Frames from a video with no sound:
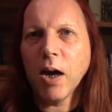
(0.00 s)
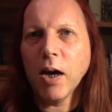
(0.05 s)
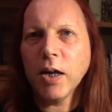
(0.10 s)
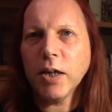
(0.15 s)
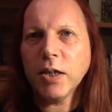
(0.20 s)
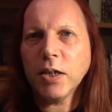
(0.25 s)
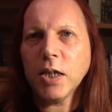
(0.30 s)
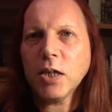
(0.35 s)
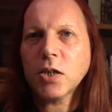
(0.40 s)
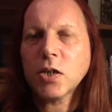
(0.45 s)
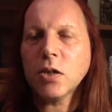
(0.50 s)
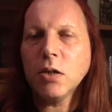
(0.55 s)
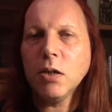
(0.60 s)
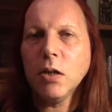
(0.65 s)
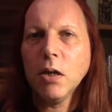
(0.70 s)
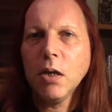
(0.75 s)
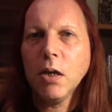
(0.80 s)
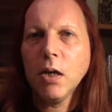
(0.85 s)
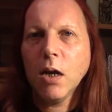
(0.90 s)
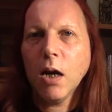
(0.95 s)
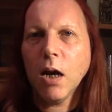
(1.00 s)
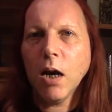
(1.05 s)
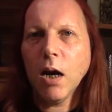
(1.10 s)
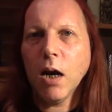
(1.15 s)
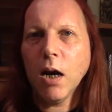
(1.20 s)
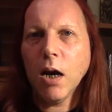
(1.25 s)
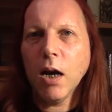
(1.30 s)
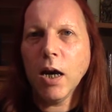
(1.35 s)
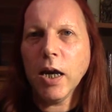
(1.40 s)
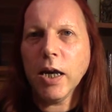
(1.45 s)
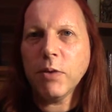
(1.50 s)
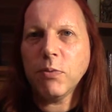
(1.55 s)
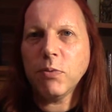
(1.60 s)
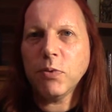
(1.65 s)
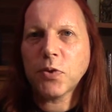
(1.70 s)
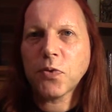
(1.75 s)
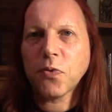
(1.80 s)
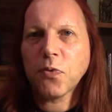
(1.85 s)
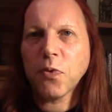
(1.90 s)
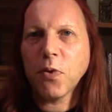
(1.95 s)
edition, it
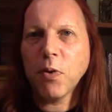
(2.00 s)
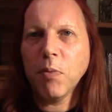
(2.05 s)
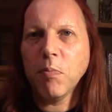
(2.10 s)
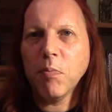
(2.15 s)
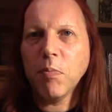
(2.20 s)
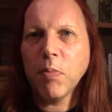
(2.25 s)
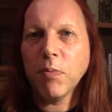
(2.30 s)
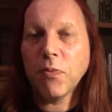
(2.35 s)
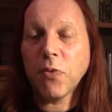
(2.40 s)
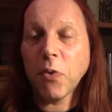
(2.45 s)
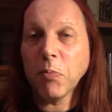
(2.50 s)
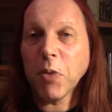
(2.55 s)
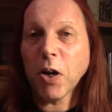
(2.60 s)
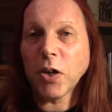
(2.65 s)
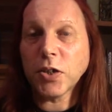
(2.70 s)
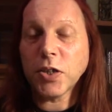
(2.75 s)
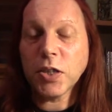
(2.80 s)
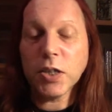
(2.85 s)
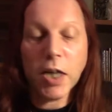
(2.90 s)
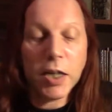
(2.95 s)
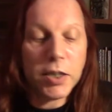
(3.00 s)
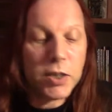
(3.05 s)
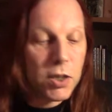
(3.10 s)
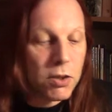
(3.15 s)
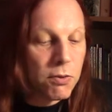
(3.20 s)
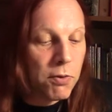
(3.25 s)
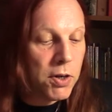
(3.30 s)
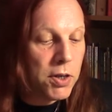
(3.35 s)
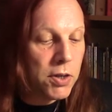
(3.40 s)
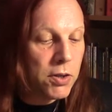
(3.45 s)
was from 1983,